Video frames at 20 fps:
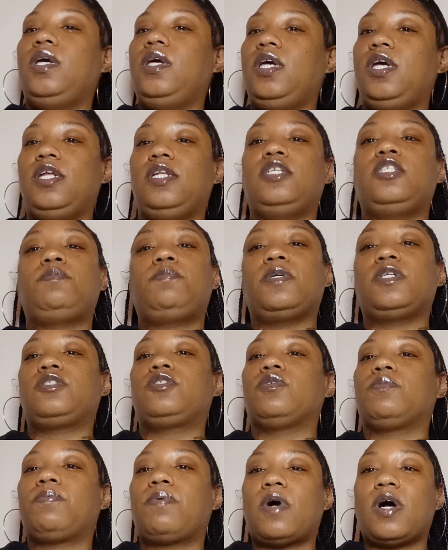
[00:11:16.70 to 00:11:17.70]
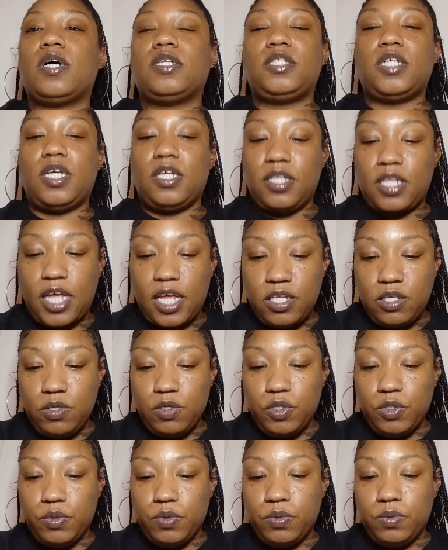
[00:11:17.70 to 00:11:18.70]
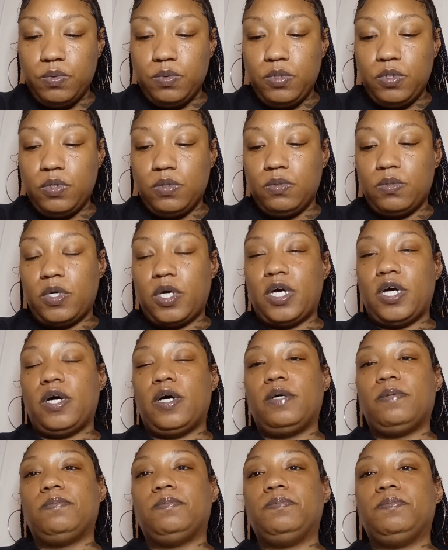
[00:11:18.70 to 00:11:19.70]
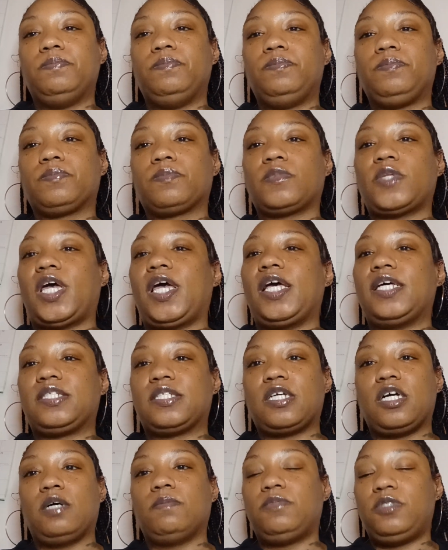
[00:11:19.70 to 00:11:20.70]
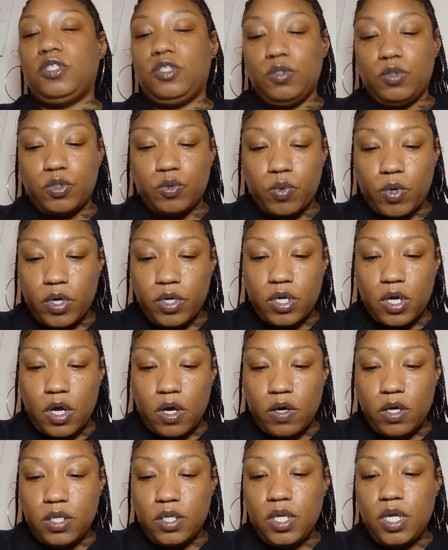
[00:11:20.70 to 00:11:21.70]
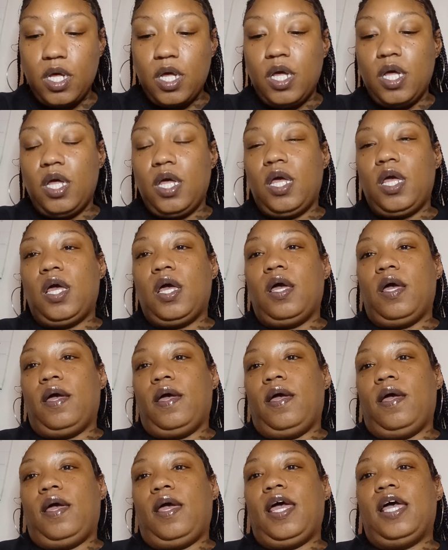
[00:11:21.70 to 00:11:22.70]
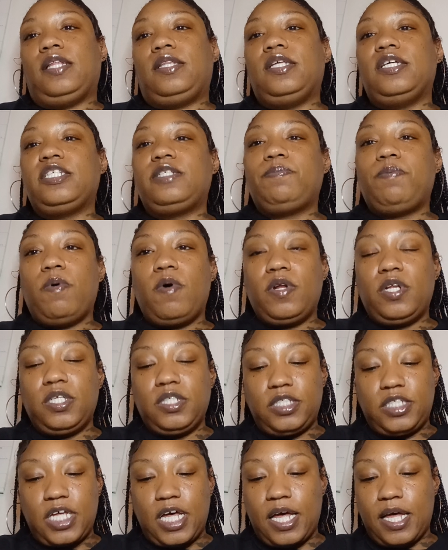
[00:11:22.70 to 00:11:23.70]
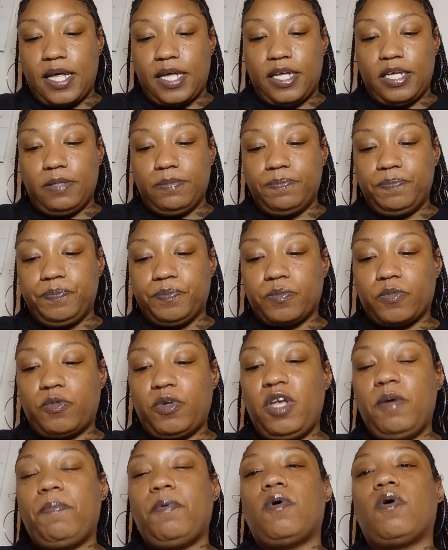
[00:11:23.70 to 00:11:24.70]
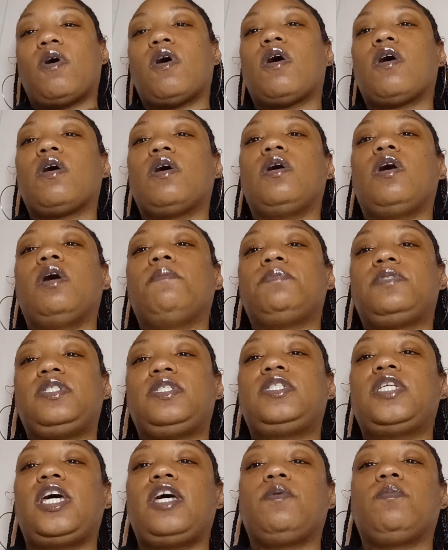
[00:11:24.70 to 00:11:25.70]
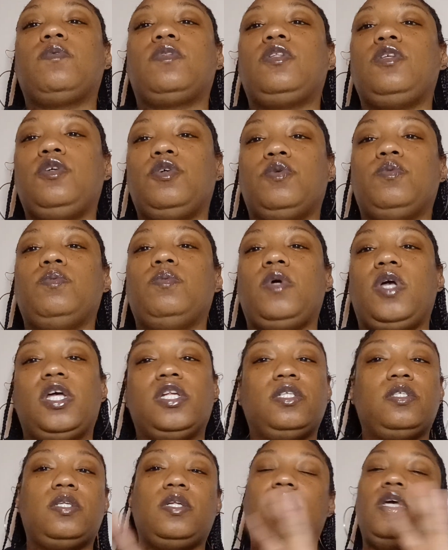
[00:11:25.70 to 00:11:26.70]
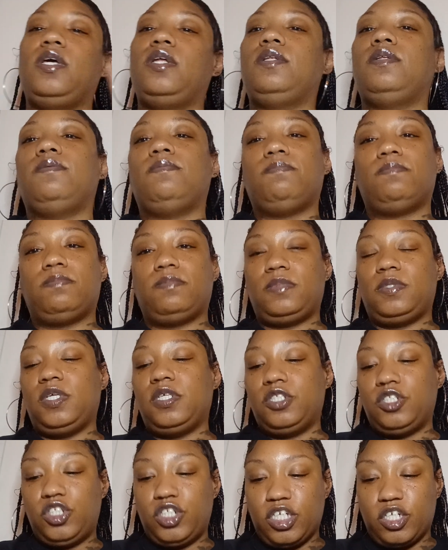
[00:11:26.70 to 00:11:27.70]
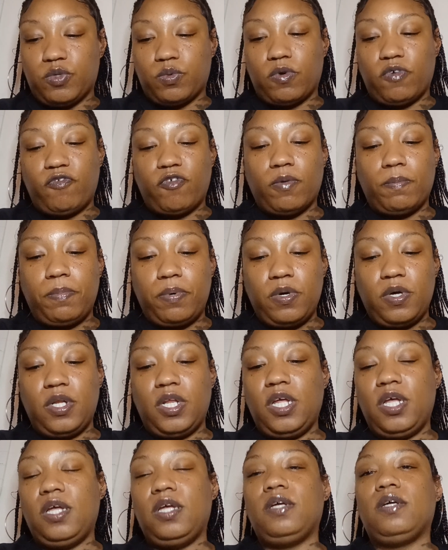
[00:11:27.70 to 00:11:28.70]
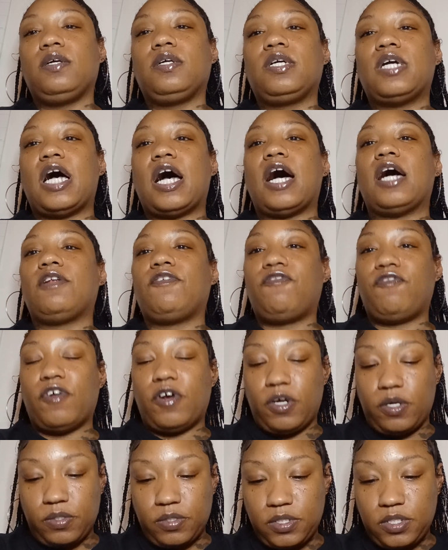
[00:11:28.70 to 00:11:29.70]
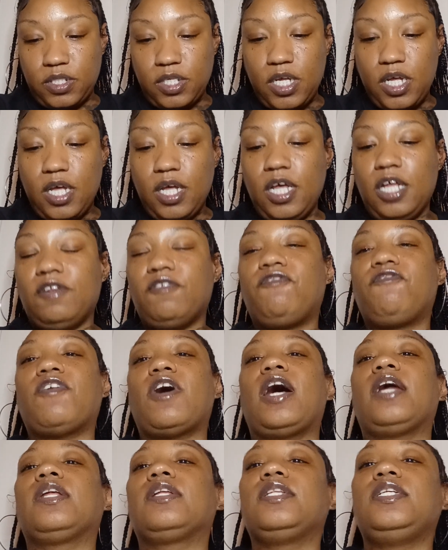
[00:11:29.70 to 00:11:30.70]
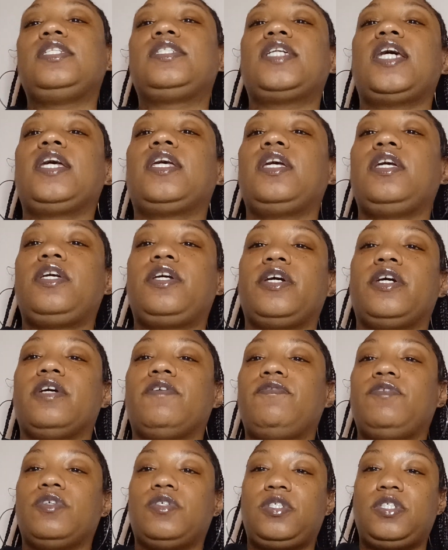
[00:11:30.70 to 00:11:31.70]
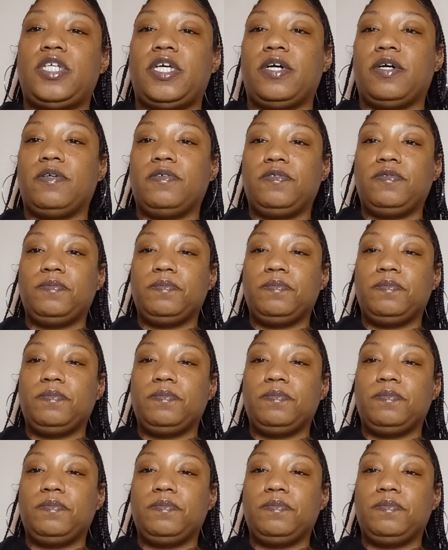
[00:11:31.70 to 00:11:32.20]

any special project that you um, that has come to you to work on. At this point in time, people are upset with you in in in general for putting God first and finally taking care of yourself.